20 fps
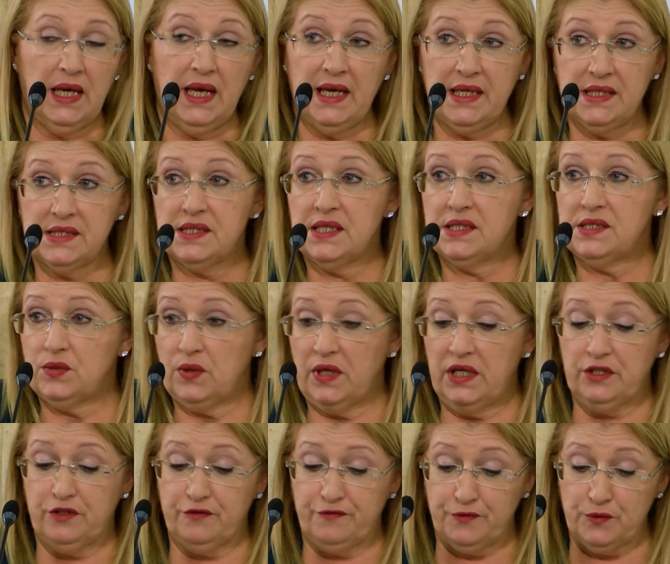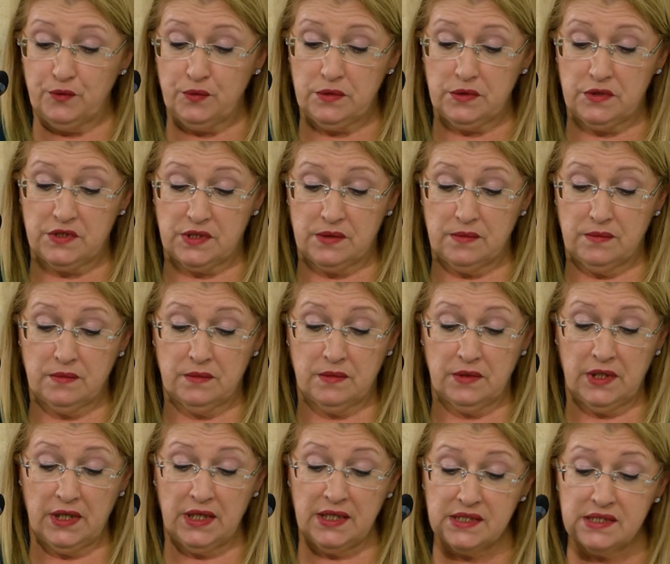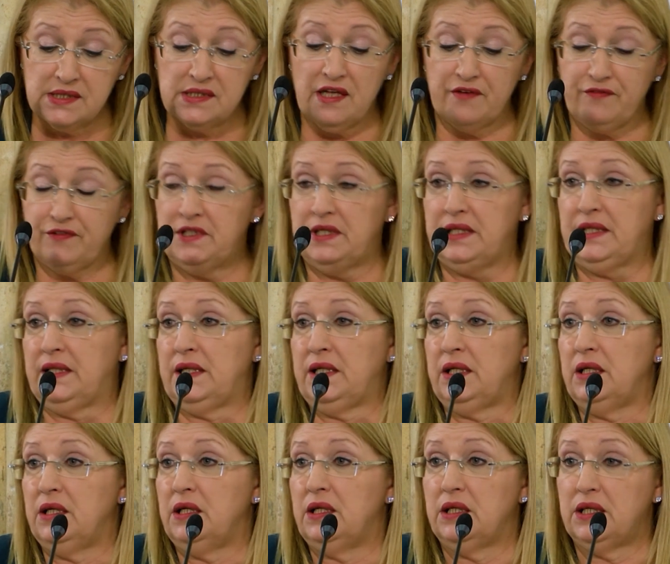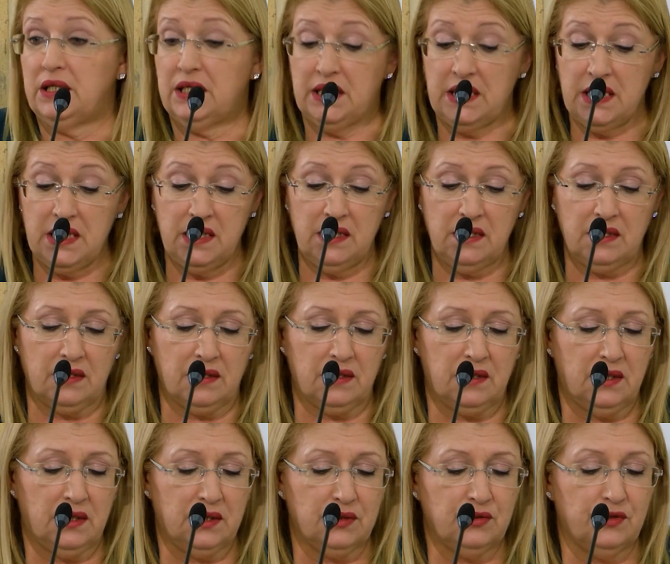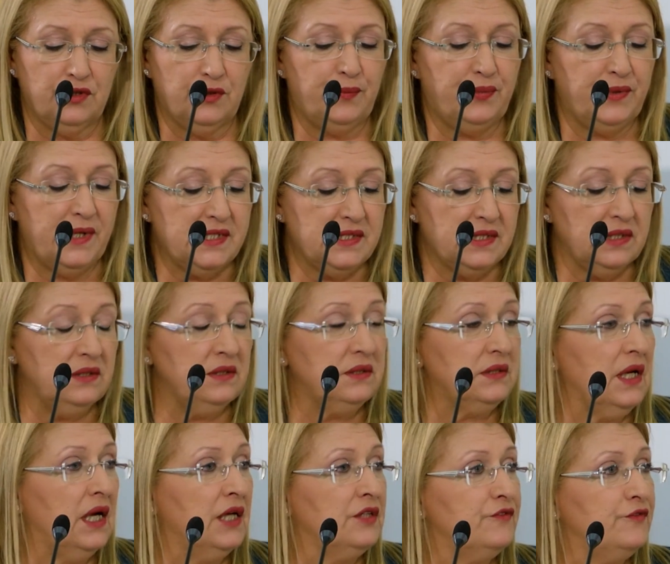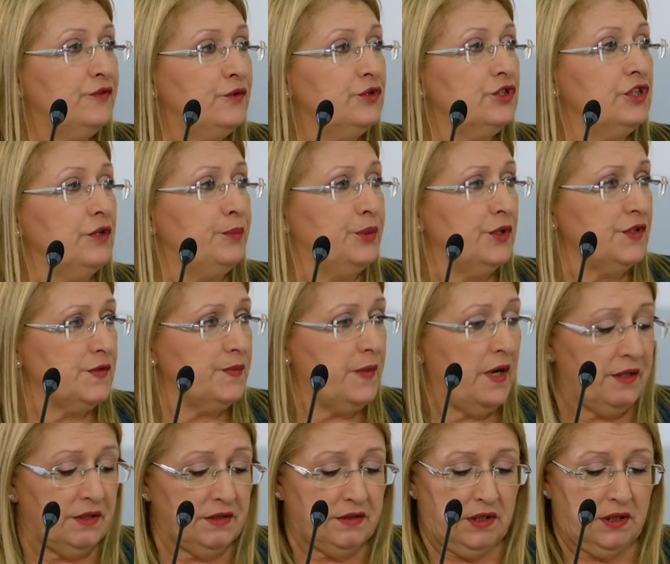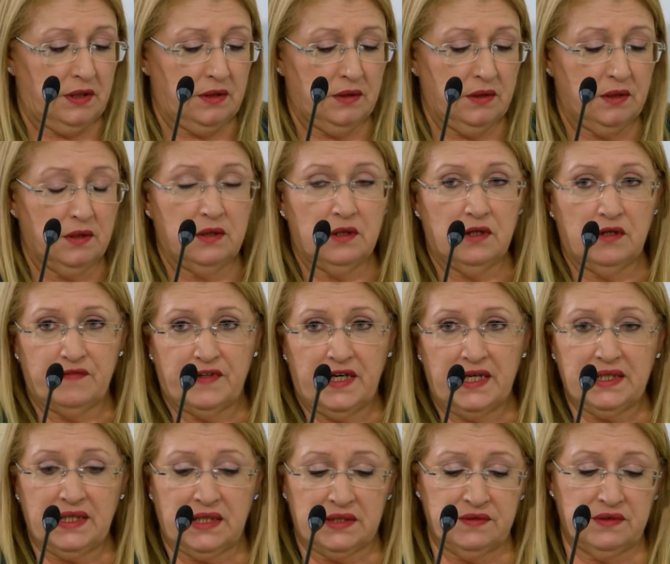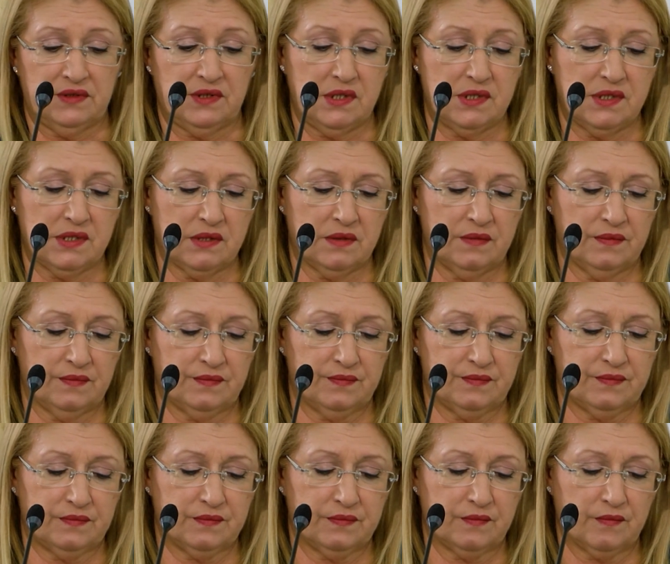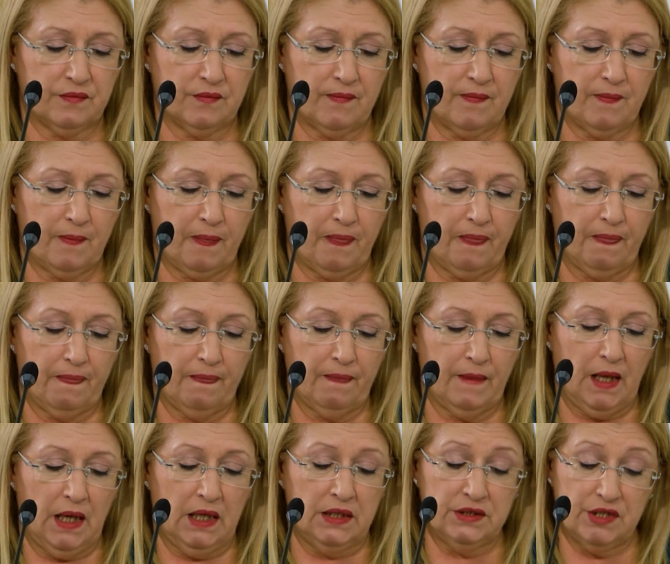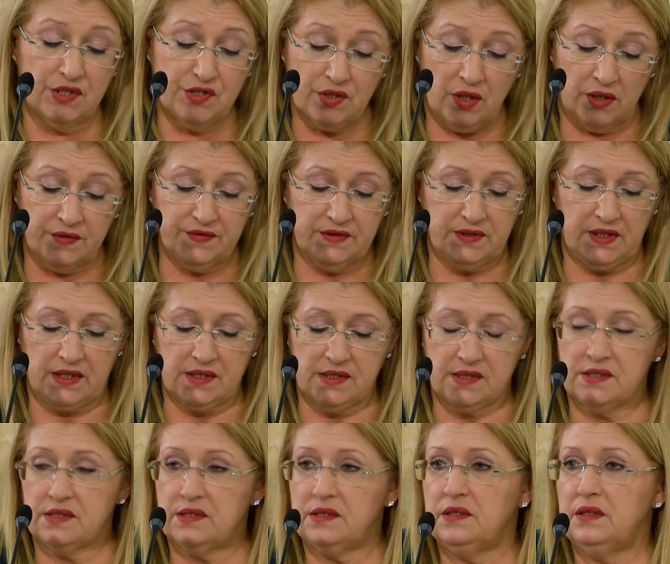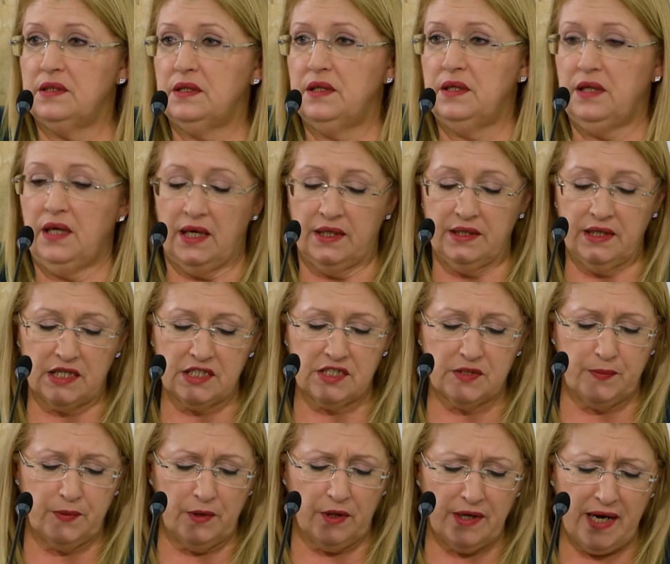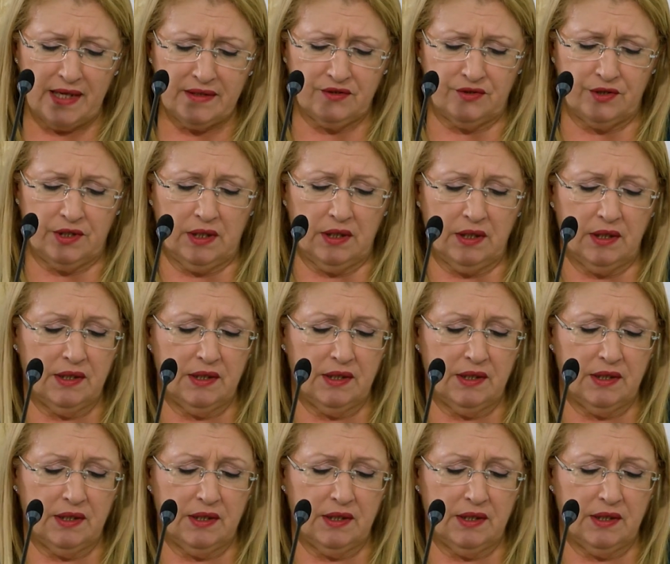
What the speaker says: Access to healthy food is definitely key to the present and future prosperity of our countries. In this context, an exploratory